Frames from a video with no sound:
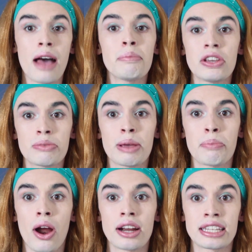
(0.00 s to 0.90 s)

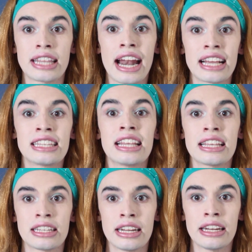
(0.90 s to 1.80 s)
amusement parks that
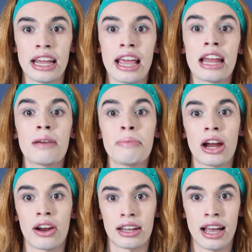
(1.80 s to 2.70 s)
existed in
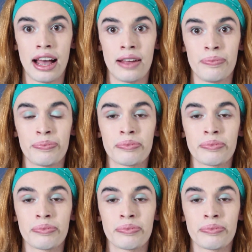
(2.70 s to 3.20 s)
America.